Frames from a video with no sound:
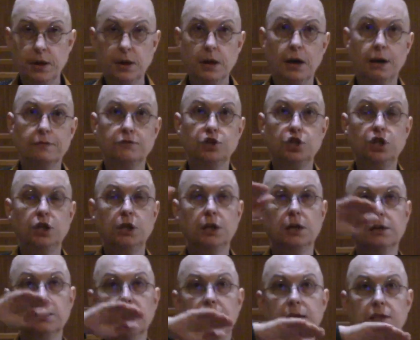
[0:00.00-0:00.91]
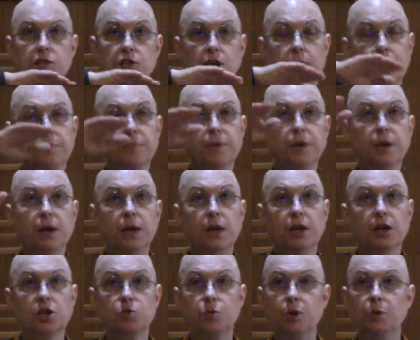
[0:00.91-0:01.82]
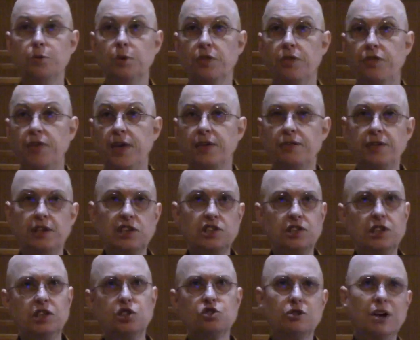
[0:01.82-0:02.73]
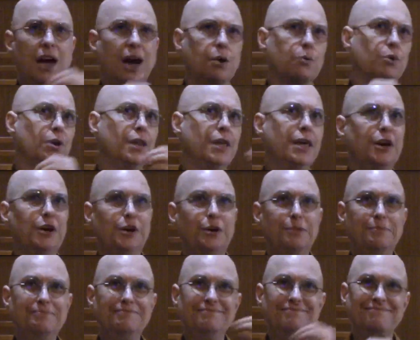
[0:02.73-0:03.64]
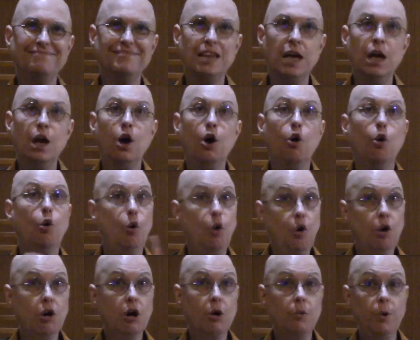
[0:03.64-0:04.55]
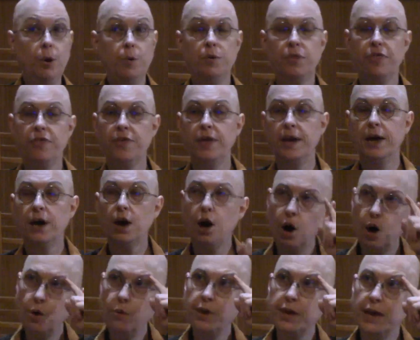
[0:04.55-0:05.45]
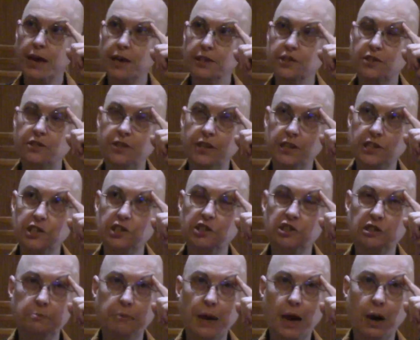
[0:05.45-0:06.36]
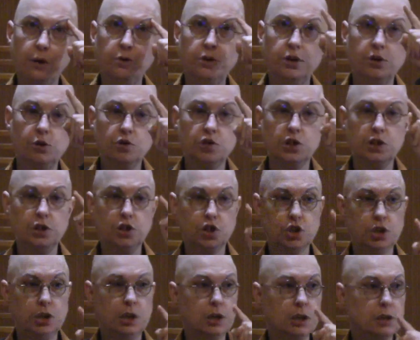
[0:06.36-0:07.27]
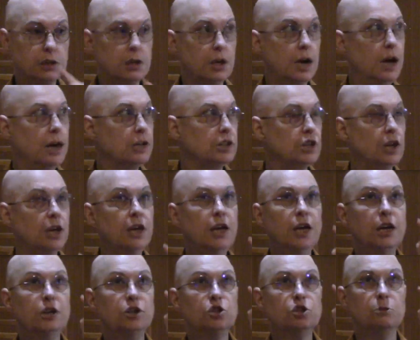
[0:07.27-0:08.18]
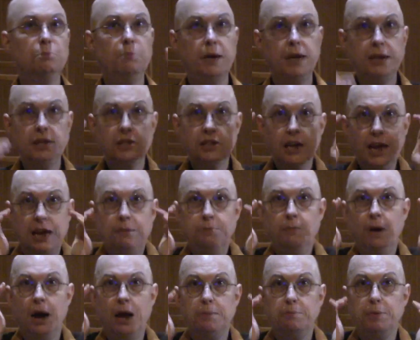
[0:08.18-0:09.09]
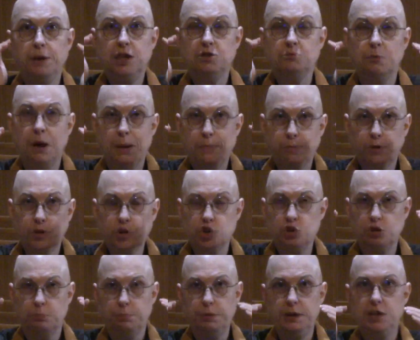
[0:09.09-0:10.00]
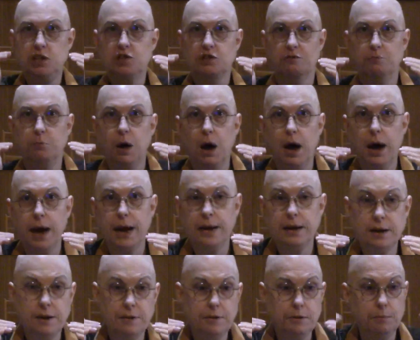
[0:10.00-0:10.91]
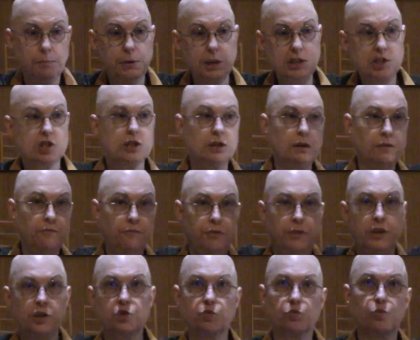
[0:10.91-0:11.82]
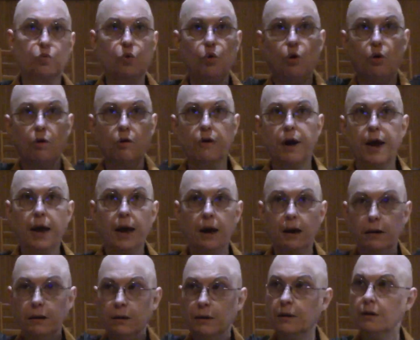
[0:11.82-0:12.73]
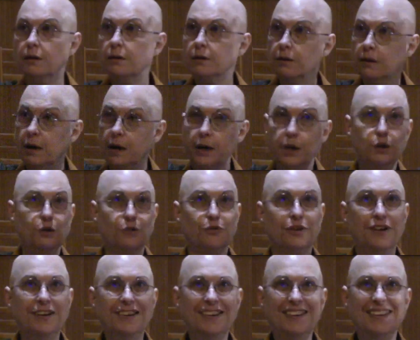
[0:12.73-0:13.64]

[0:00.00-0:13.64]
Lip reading: of Shikantaza, because we would think these things are not related. Or we would think, oh yes, this is about using Shikantaza to maintain my personal peace of mind in the midst of this roaring kind of